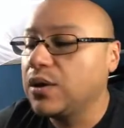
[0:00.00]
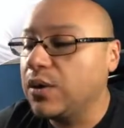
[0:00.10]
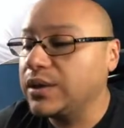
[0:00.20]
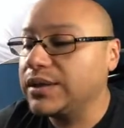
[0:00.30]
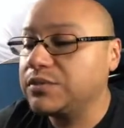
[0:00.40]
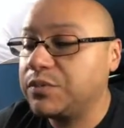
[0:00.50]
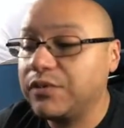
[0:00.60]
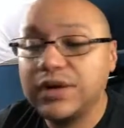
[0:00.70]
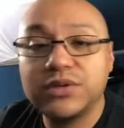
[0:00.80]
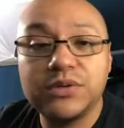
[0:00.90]
All links we
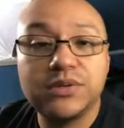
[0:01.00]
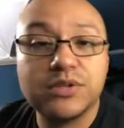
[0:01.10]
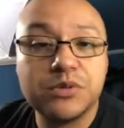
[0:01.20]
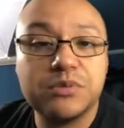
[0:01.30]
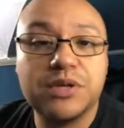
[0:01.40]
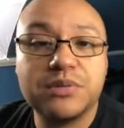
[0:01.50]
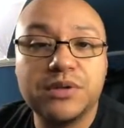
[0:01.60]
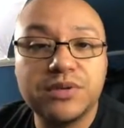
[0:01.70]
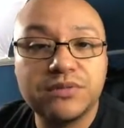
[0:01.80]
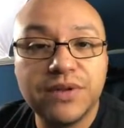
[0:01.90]
provided to you in the description box
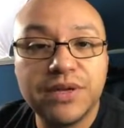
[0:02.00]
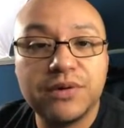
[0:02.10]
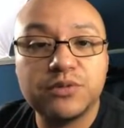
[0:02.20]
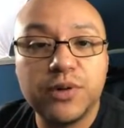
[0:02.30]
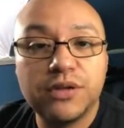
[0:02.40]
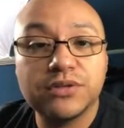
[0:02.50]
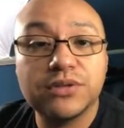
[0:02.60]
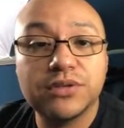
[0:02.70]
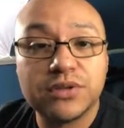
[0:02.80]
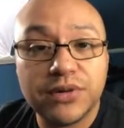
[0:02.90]
below this video as well as
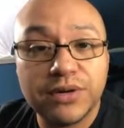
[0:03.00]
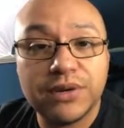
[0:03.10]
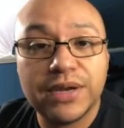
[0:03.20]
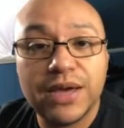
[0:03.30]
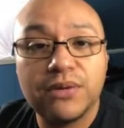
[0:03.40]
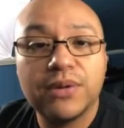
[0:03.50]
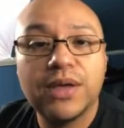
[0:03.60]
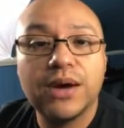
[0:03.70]
on the screen right now